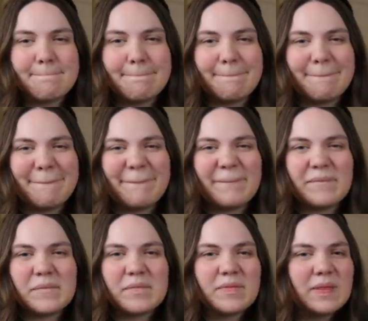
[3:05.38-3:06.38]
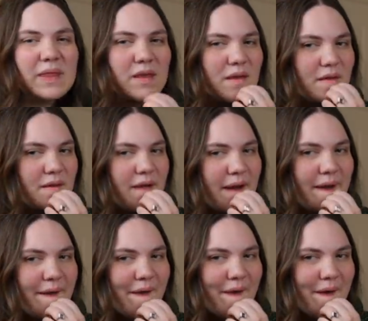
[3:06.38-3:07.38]

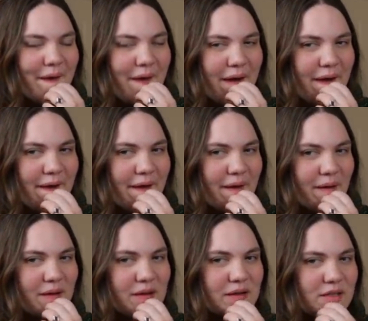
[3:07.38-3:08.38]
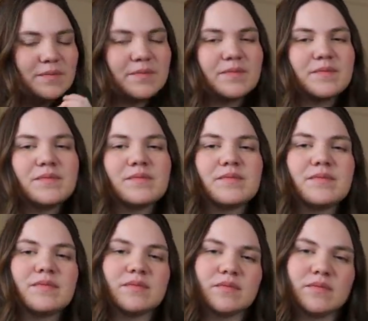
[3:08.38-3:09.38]

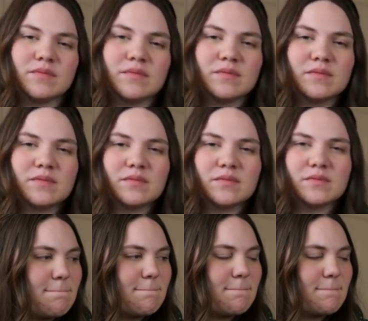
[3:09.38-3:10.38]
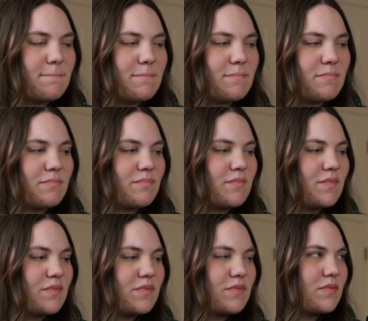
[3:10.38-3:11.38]

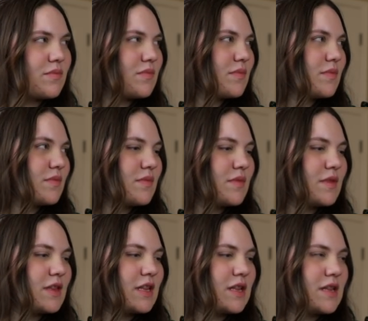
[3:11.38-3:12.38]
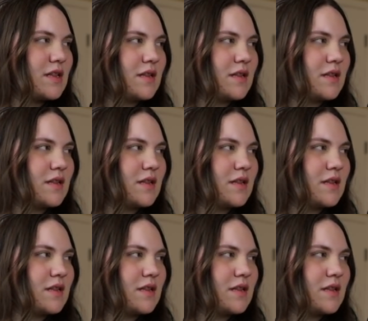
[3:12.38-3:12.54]
This person isn't speaking.